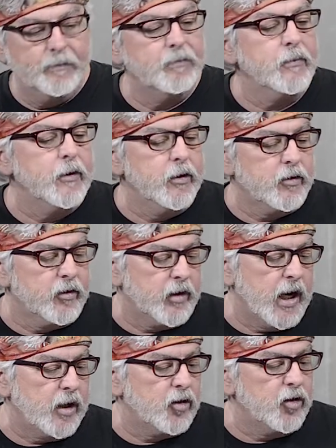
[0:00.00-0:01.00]
This is
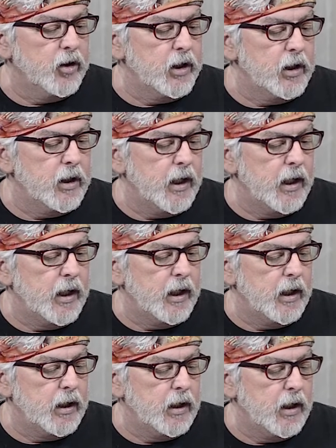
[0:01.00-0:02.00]
actually
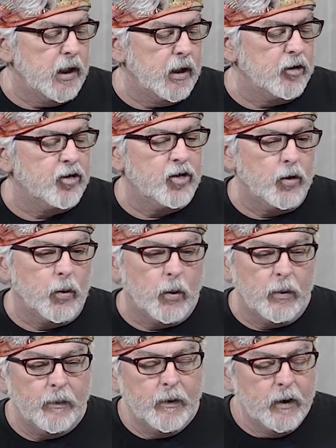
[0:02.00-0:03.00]
a
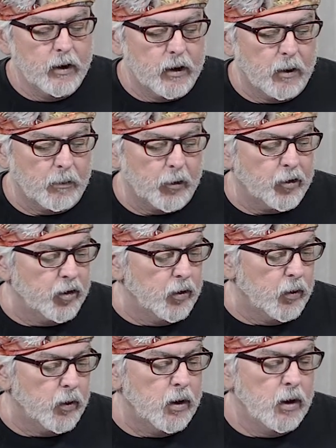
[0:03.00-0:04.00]
number
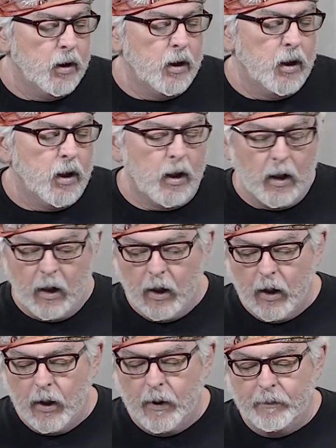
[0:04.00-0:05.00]
2.
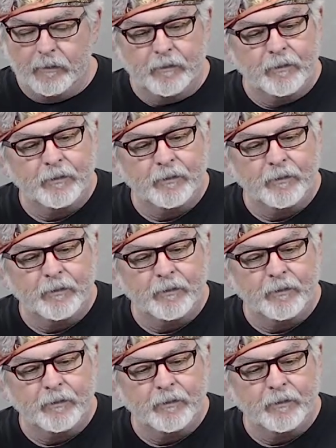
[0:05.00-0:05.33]
I'm